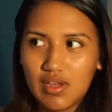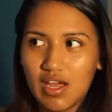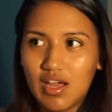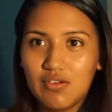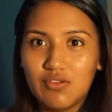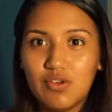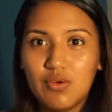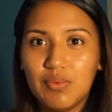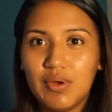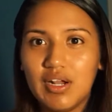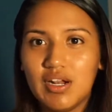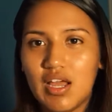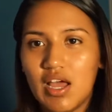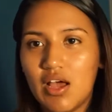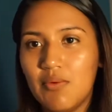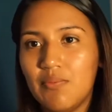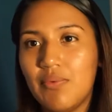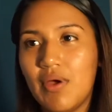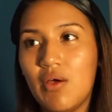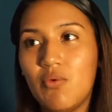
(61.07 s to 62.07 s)
I don't know about
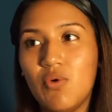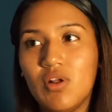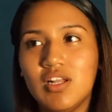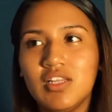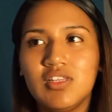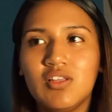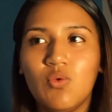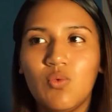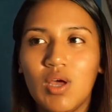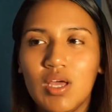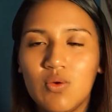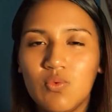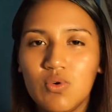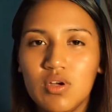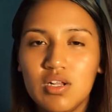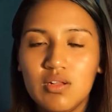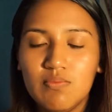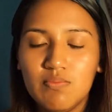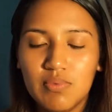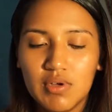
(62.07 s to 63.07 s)
now, but I wanted the white
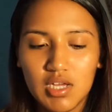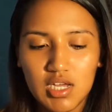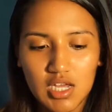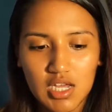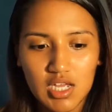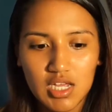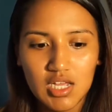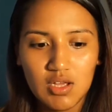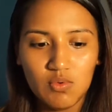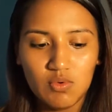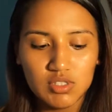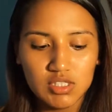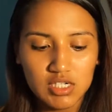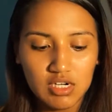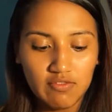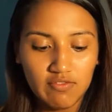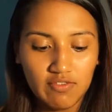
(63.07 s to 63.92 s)
one, but it wasn't